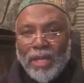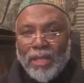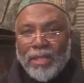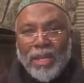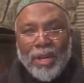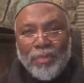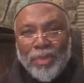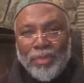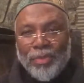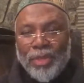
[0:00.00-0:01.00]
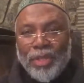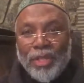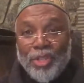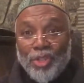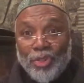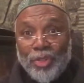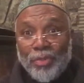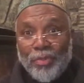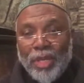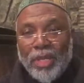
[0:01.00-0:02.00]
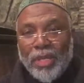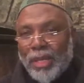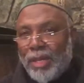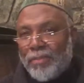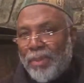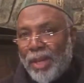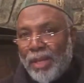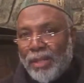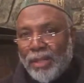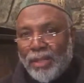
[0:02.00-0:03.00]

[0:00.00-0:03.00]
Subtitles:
and to help them with their social media campaign